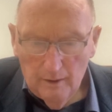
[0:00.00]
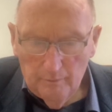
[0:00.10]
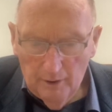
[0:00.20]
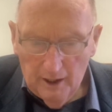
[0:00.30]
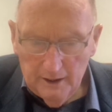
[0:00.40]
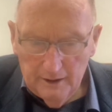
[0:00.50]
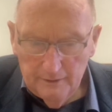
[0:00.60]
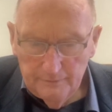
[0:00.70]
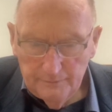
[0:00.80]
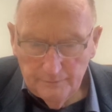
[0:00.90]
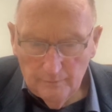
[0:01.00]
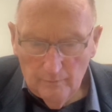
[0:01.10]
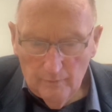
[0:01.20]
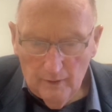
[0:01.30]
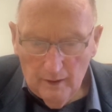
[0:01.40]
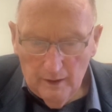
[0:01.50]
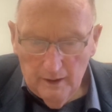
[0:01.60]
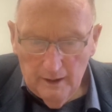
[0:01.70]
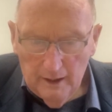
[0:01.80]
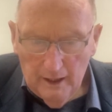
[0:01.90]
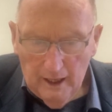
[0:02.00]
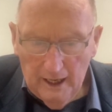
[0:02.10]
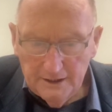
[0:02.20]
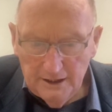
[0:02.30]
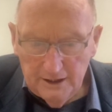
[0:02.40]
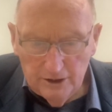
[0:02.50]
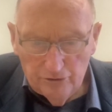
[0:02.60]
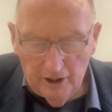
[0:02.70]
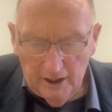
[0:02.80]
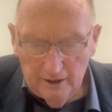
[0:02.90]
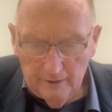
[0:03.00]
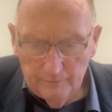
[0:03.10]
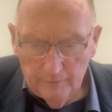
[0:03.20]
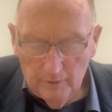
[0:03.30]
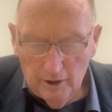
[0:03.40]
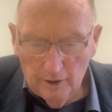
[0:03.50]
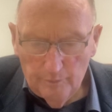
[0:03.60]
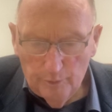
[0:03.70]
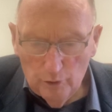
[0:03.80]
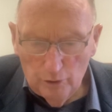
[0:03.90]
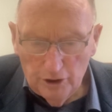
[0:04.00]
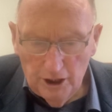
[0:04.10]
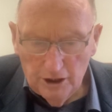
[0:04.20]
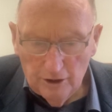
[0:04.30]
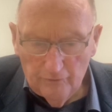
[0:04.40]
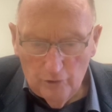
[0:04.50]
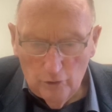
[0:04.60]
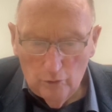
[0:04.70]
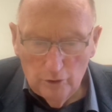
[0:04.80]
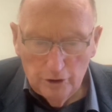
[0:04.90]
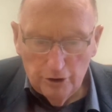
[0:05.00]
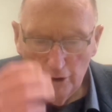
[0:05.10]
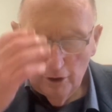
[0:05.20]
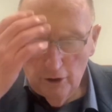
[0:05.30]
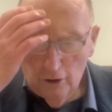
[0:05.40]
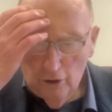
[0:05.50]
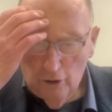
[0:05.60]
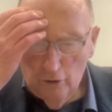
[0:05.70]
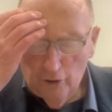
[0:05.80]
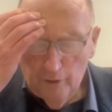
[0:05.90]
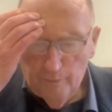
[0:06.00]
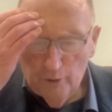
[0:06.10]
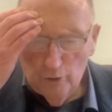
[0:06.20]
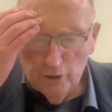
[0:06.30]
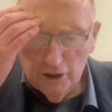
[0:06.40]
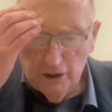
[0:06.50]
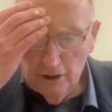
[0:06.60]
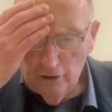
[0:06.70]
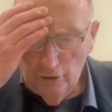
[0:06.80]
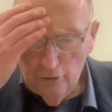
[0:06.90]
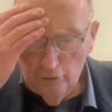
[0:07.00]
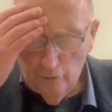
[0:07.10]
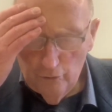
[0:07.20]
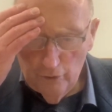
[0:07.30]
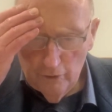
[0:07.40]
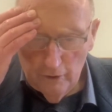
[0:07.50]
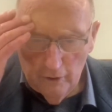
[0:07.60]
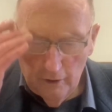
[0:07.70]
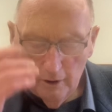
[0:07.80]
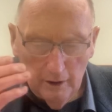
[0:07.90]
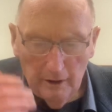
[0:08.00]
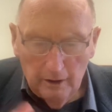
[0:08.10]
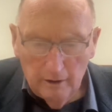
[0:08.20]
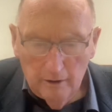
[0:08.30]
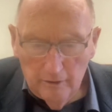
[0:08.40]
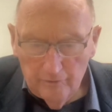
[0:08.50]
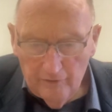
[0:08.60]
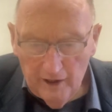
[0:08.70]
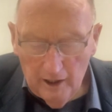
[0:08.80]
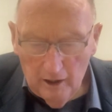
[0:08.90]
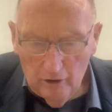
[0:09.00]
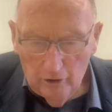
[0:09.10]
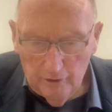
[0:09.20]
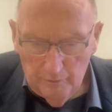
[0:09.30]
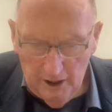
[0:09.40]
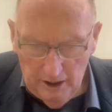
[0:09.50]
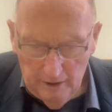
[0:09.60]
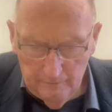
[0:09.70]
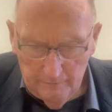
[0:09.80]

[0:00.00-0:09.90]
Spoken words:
But, as it is written, the reproaches of those who reproached you fell on me.